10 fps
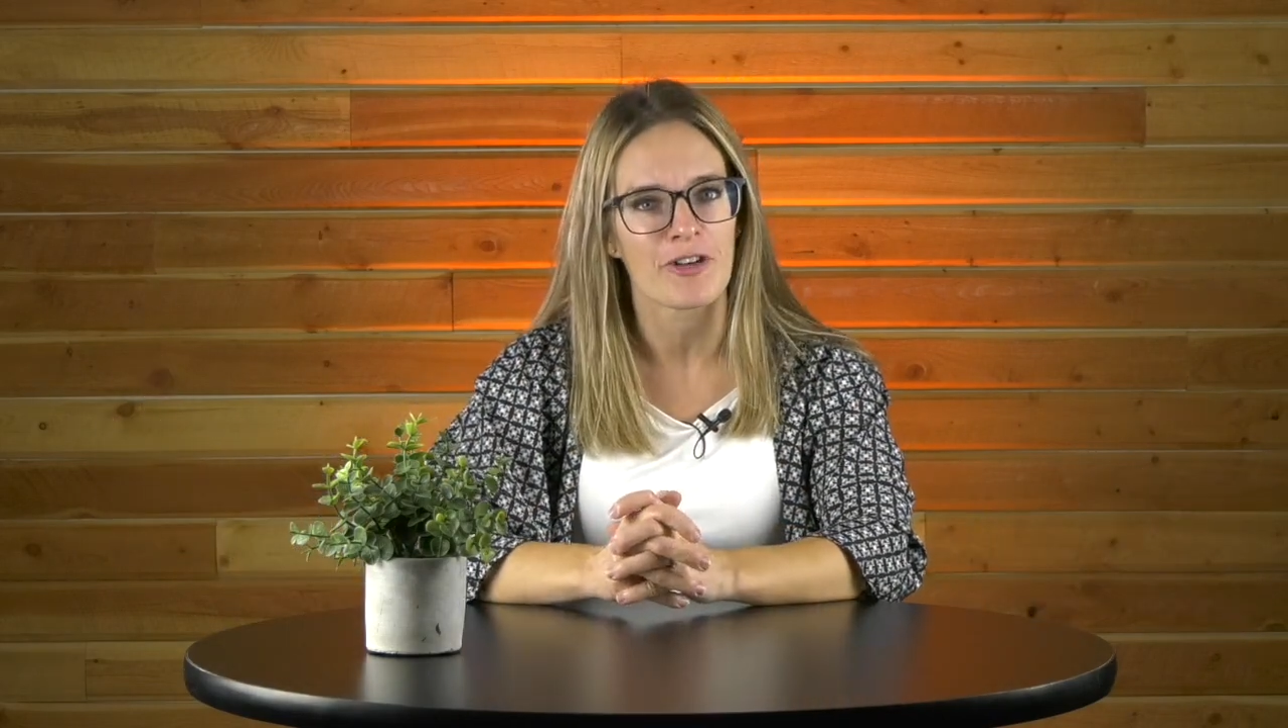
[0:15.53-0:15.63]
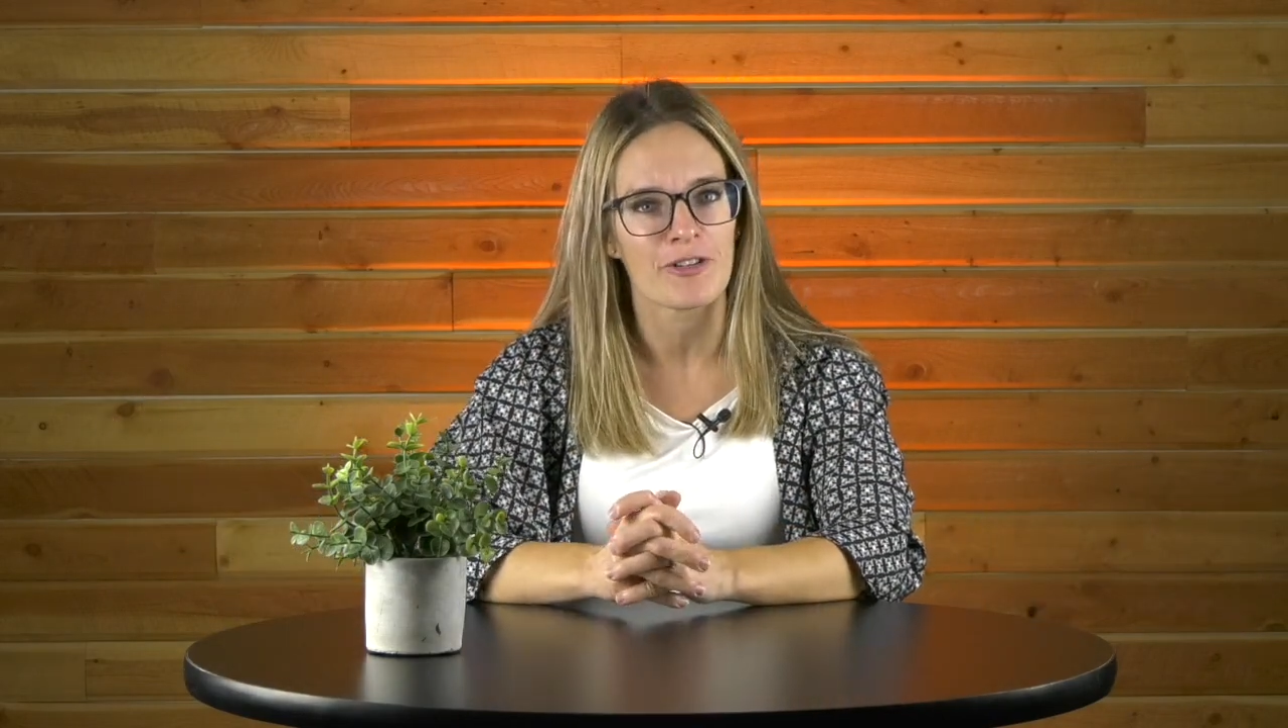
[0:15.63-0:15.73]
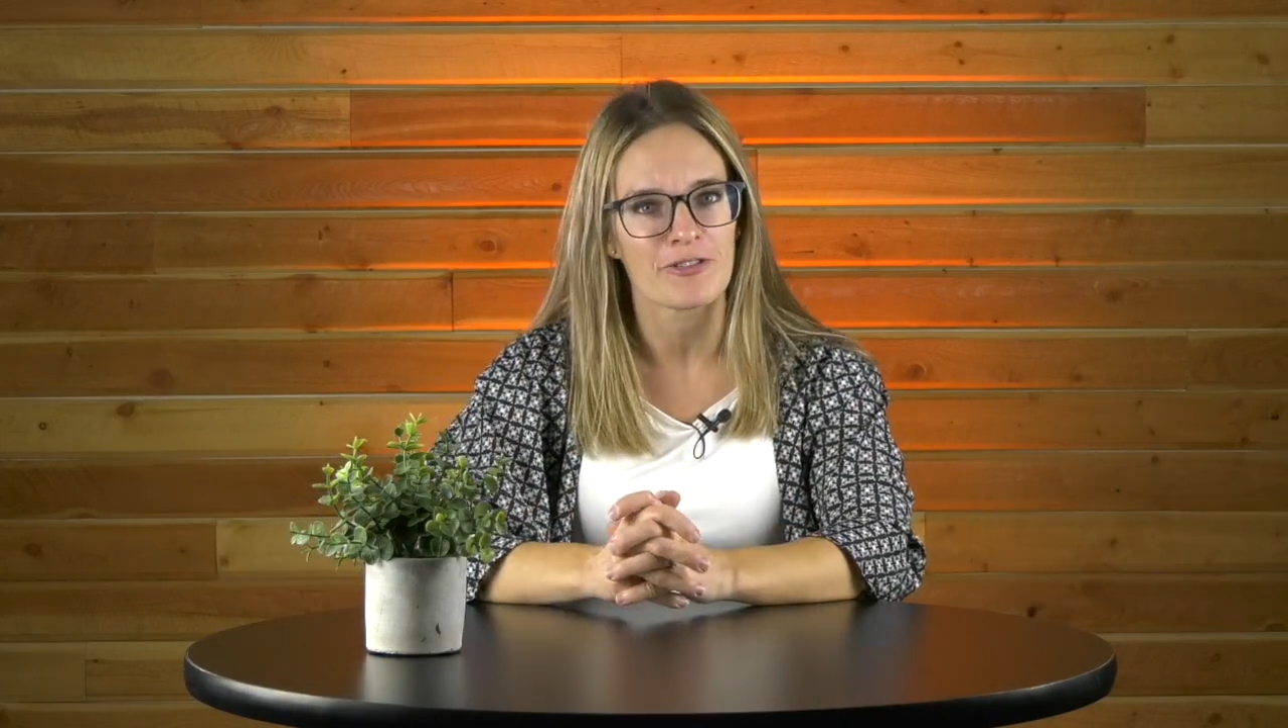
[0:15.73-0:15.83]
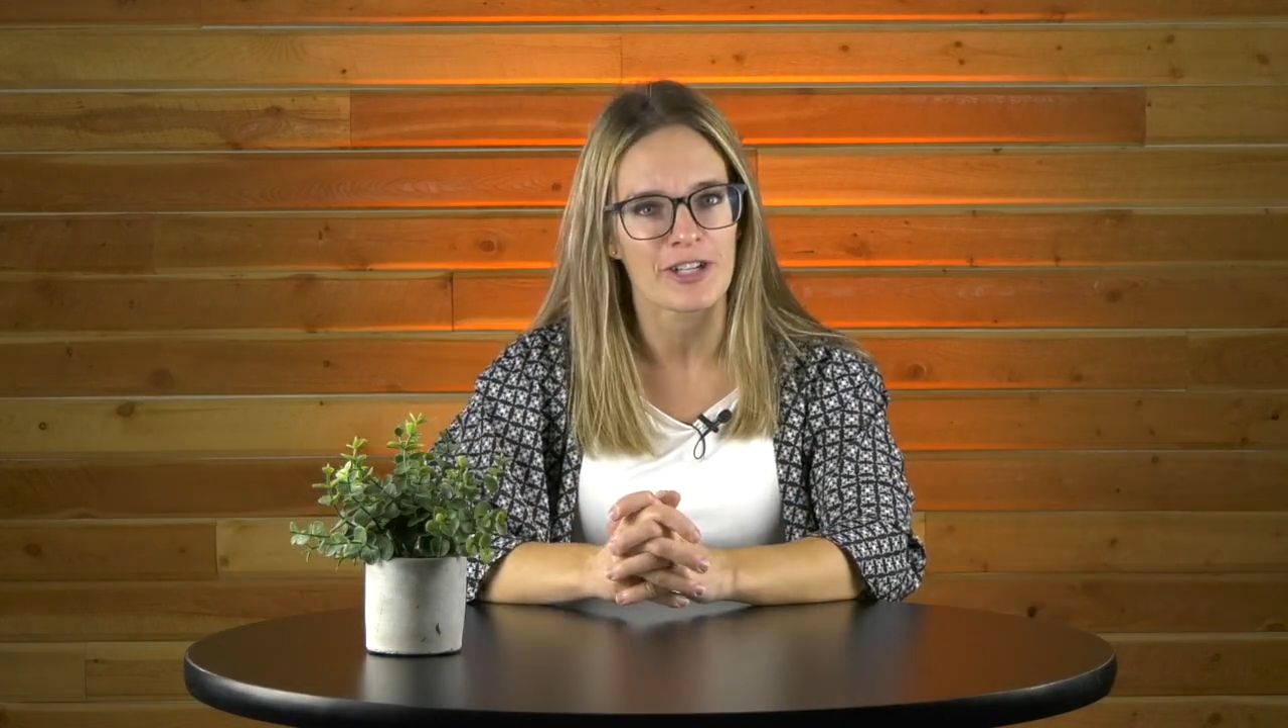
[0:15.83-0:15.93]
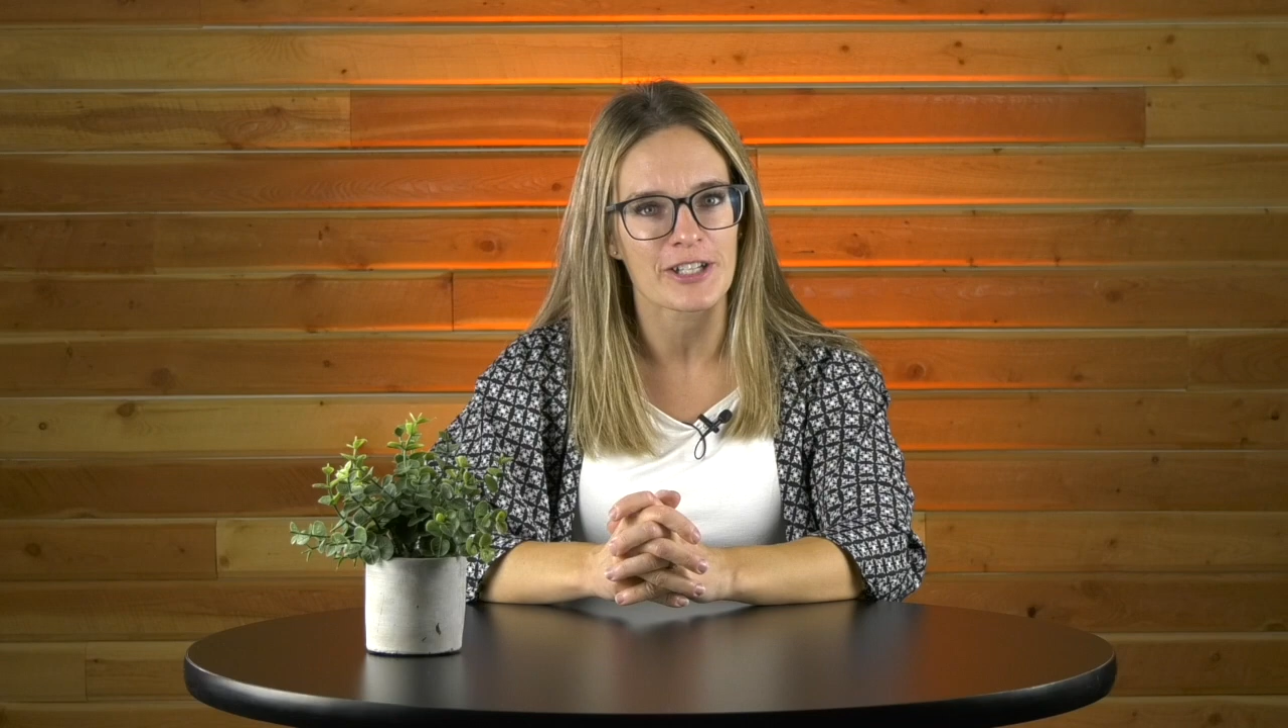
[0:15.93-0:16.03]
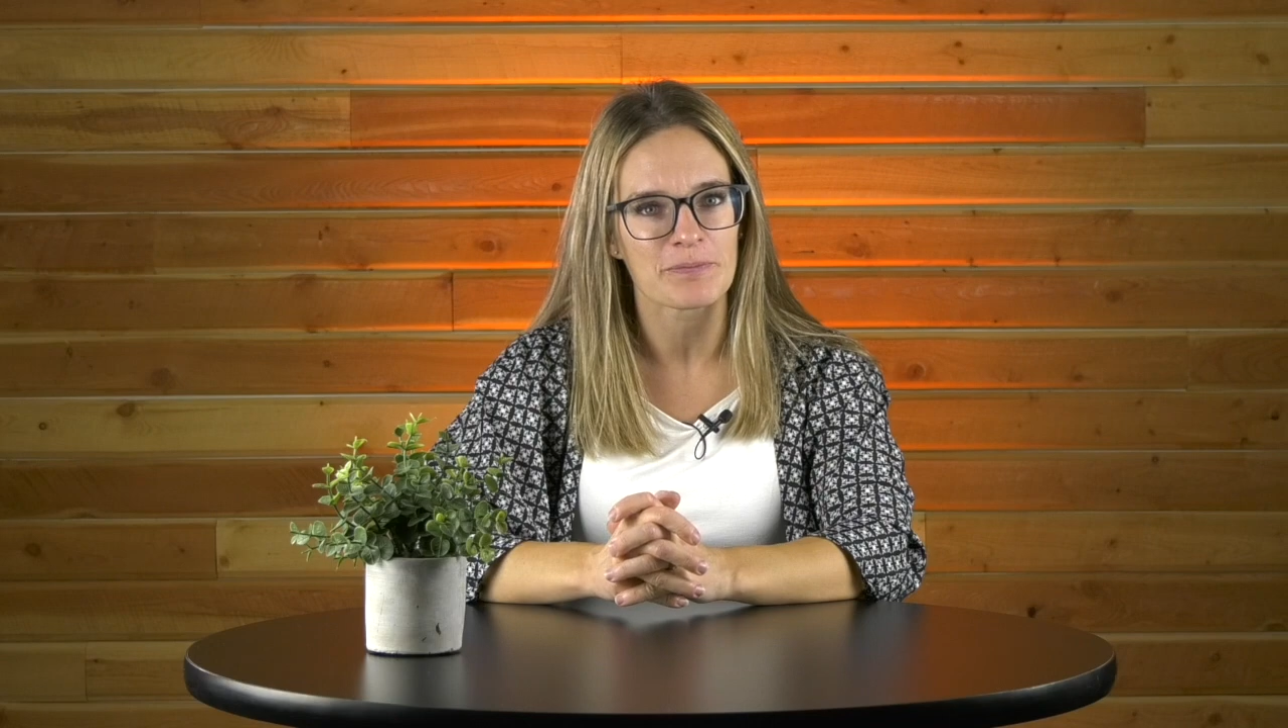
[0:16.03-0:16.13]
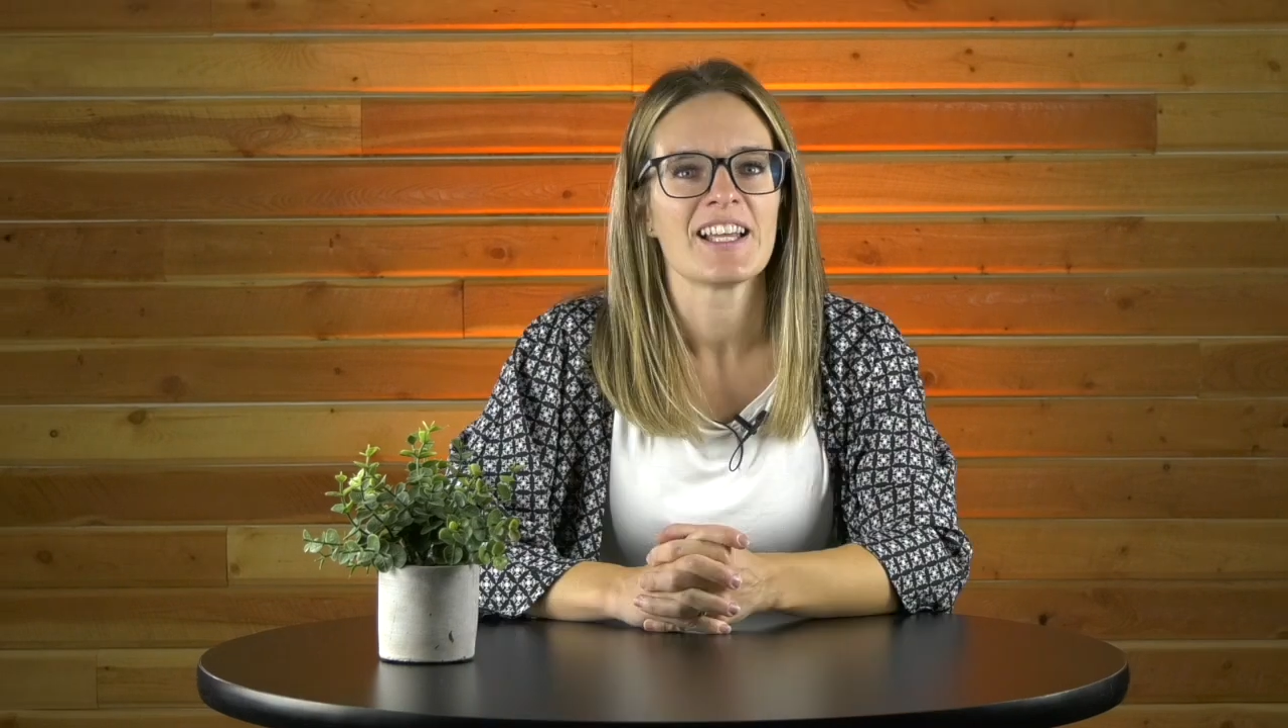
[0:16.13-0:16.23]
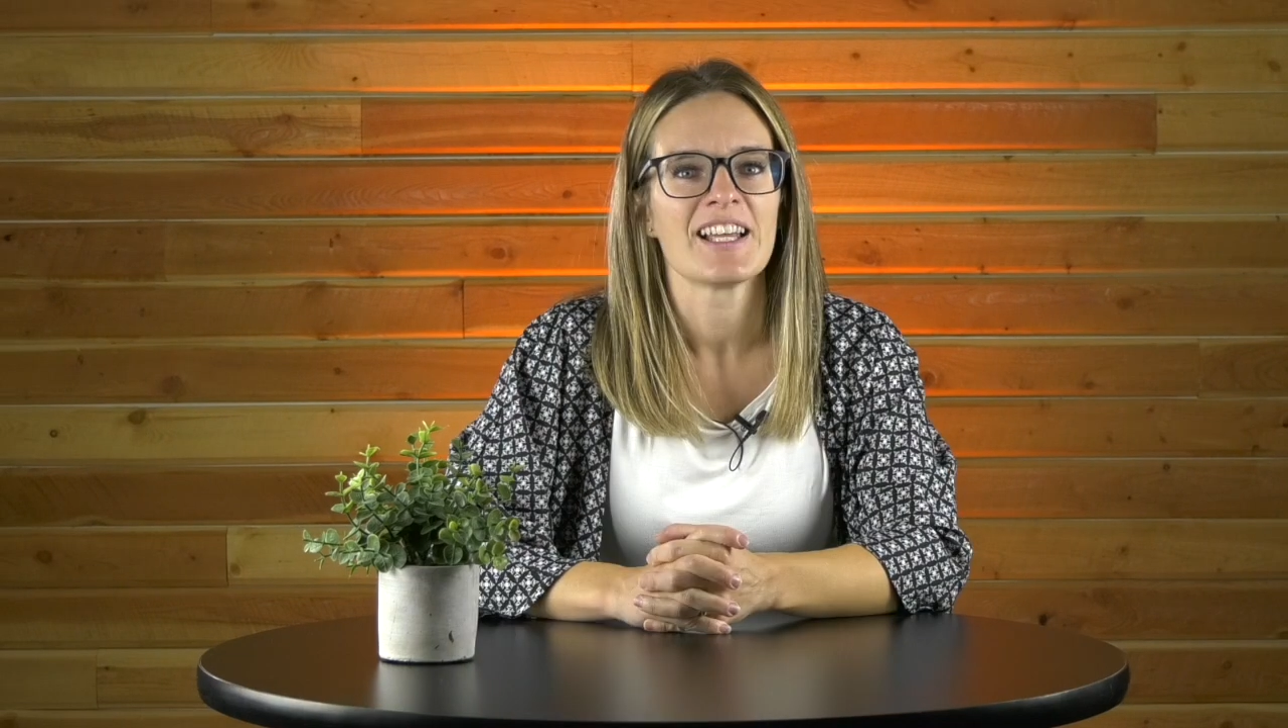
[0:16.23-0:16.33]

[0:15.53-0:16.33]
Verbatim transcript: Fall Fair.